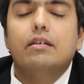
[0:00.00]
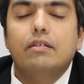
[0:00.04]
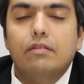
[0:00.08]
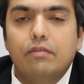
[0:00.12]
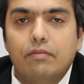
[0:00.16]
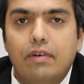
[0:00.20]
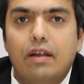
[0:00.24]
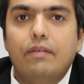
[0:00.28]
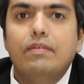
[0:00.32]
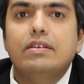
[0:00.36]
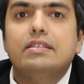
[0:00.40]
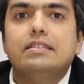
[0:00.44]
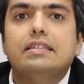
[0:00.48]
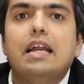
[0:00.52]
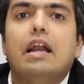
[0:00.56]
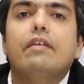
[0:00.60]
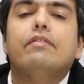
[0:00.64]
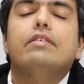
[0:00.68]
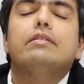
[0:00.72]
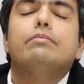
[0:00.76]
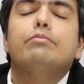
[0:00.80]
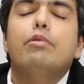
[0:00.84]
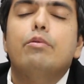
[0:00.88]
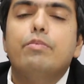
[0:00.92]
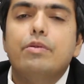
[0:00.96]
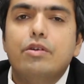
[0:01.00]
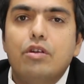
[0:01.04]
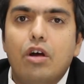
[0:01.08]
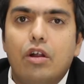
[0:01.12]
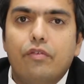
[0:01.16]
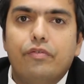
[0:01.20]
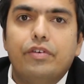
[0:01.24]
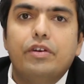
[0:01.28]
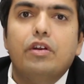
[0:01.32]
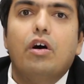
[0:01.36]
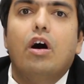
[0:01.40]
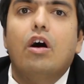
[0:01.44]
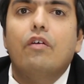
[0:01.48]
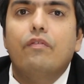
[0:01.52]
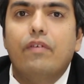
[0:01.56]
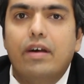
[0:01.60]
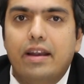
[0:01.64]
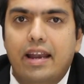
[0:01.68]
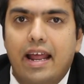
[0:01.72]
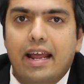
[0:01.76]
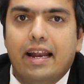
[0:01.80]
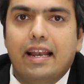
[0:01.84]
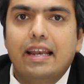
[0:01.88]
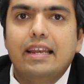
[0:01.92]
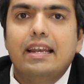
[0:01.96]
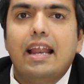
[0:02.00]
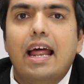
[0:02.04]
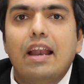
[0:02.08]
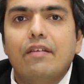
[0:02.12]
when we start with buprenorphine or Varenicline,